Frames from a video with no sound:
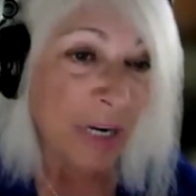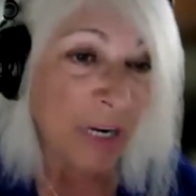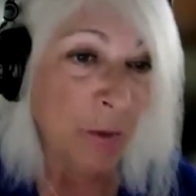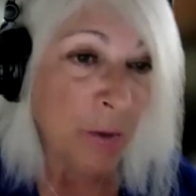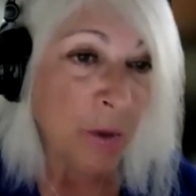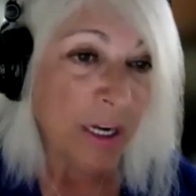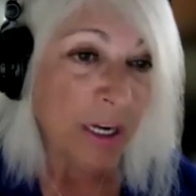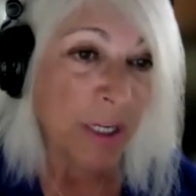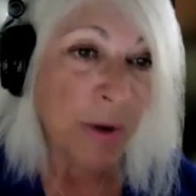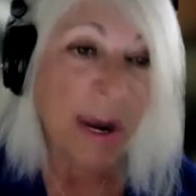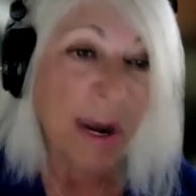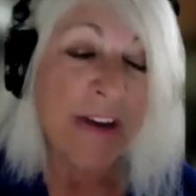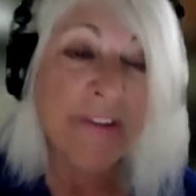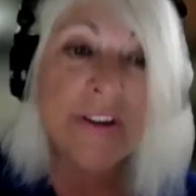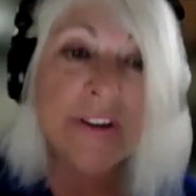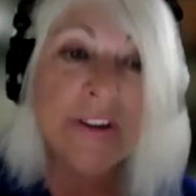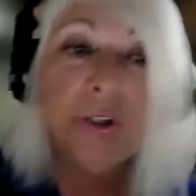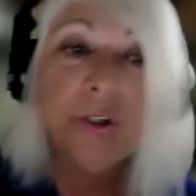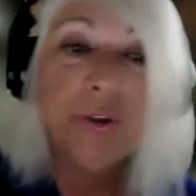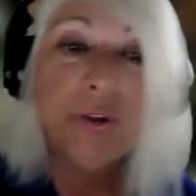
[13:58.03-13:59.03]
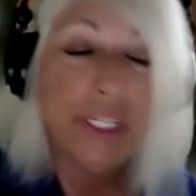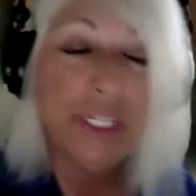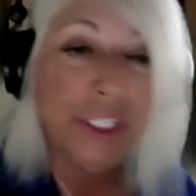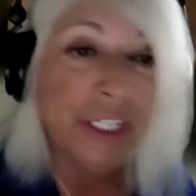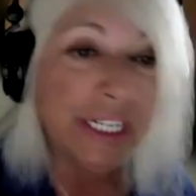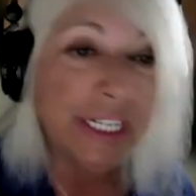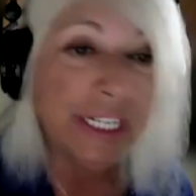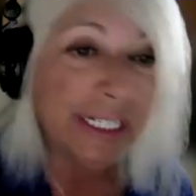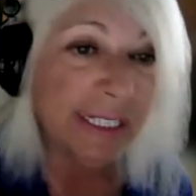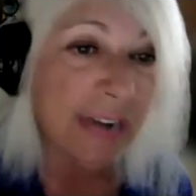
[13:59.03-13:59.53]
where you have a
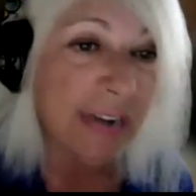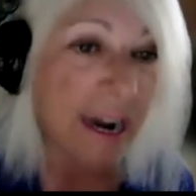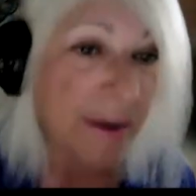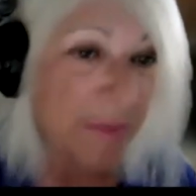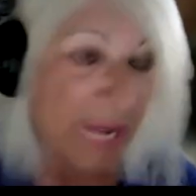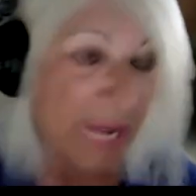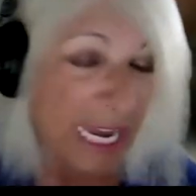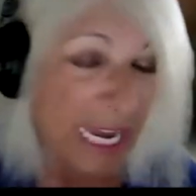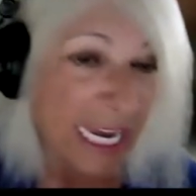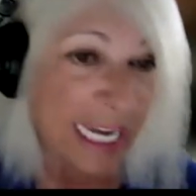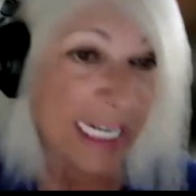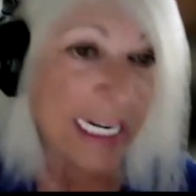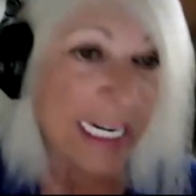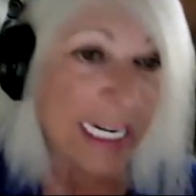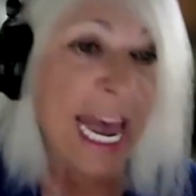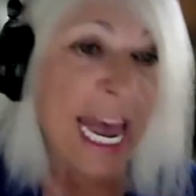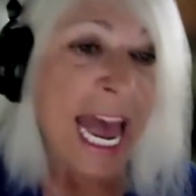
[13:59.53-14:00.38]
nutritionist come in